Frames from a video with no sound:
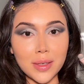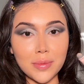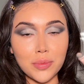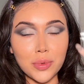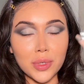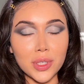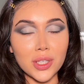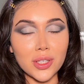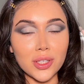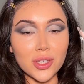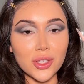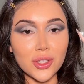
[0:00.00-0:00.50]

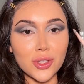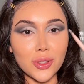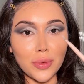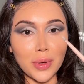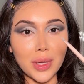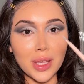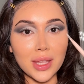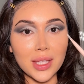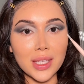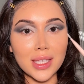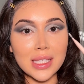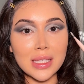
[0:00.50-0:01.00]
When you're
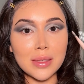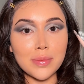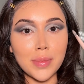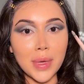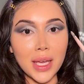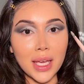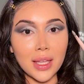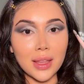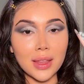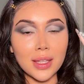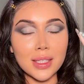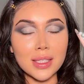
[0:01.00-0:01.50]
doing this,
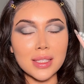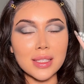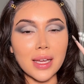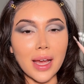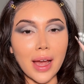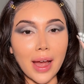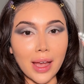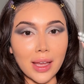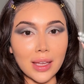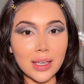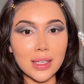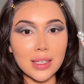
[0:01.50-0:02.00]
make the
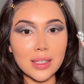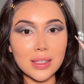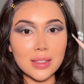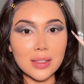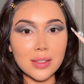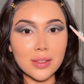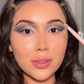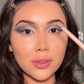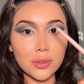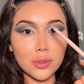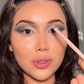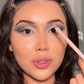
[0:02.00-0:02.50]
tiniest
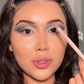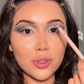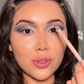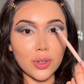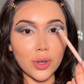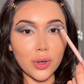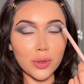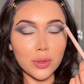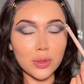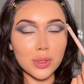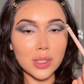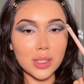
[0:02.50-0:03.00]
little
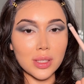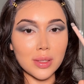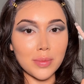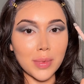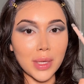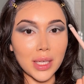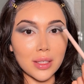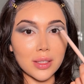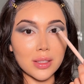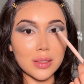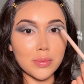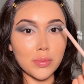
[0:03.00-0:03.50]
strokes to
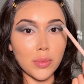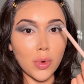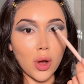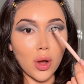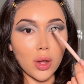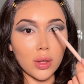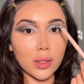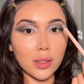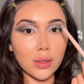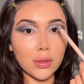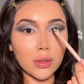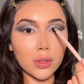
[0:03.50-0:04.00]
make
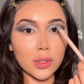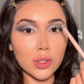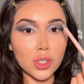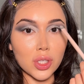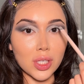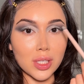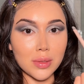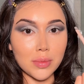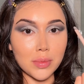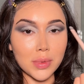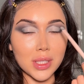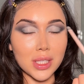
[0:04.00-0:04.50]
small little
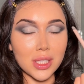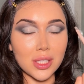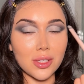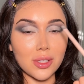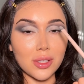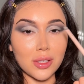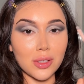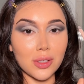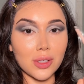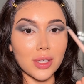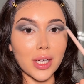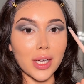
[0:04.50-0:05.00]
adjustments to
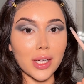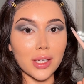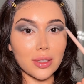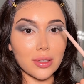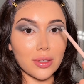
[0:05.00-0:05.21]
your cut